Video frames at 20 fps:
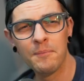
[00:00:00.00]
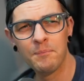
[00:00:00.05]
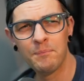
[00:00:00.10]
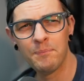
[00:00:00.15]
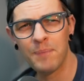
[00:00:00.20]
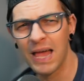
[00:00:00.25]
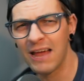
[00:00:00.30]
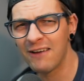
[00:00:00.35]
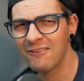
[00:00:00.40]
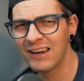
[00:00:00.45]

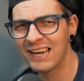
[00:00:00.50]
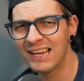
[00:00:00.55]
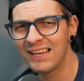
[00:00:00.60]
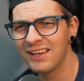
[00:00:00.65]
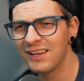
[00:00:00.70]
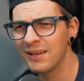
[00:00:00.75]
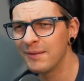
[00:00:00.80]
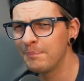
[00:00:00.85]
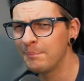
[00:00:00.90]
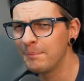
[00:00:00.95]

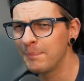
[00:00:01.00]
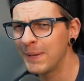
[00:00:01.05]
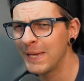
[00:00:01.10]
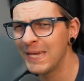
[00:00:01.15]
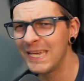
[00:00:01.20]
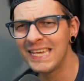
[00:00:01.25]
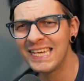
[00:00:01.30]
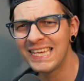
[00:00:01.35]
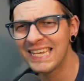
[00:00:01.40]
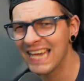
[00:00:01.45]
Behringer
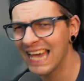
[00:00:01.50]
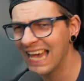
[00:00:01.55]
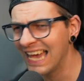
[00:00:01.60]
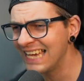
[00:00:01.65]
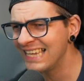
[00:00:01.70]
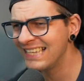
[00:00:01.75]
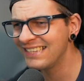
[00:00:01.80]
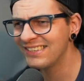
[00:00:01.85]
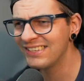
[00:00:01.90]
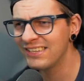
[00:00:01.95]

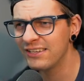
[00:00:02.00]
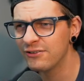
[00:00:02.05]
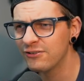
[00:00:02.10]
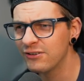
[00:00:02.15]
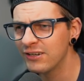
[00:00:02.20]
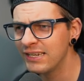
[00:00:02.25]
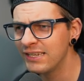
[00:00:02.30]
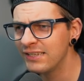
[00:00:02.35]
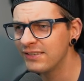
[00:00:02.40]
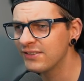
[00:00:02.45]
PK
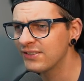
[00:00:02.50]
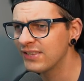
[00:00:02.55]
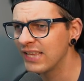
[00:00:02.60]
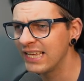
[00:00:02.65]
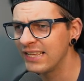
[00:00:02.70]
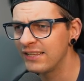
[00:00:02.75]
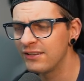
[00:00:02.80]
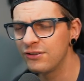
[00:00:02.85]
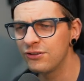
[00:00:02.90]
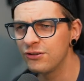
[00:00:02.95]
series.
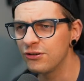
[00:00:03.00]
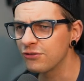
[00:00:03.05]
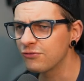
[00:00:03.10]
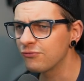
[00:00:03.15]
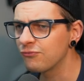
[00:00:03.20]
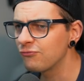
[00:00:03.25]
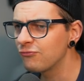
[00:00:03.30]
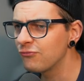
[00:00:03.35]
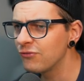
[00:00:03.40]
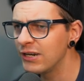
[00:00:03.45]
They look
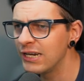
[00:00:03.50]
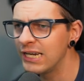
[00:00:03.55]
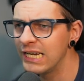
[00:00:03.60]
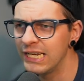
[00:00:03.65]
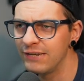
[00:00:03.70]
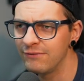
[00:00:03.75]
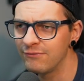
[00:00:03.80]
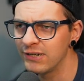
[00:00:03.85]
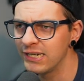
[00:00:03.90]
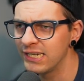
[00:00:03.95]

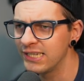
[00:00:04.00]
really, really